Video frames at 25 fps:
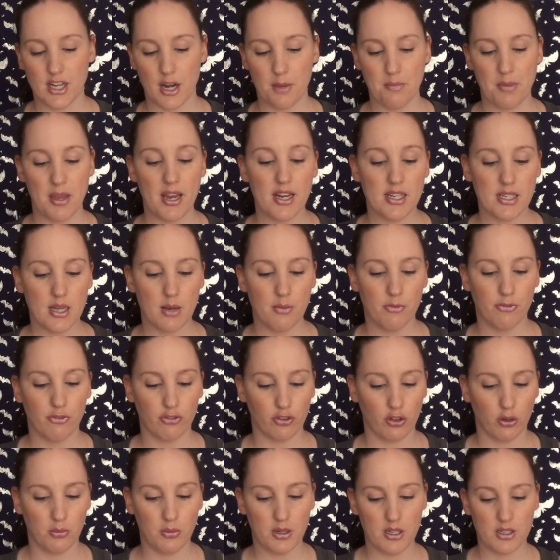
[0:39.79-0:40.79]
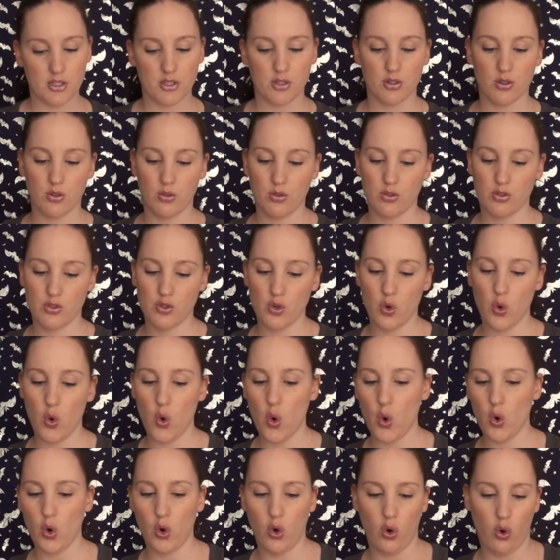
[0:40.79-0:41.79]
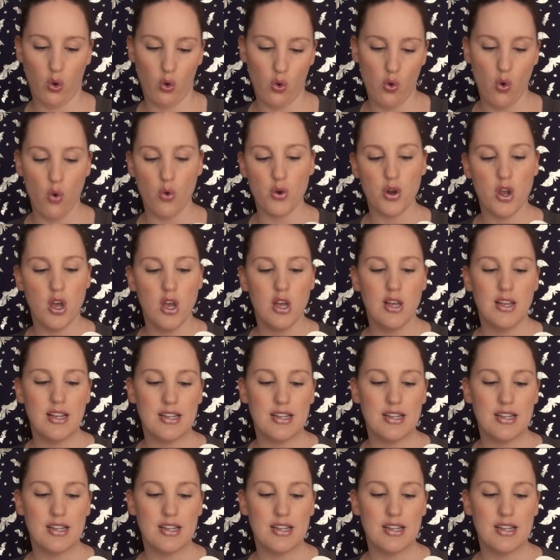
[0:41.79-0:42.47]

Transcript: that I picked up from a store called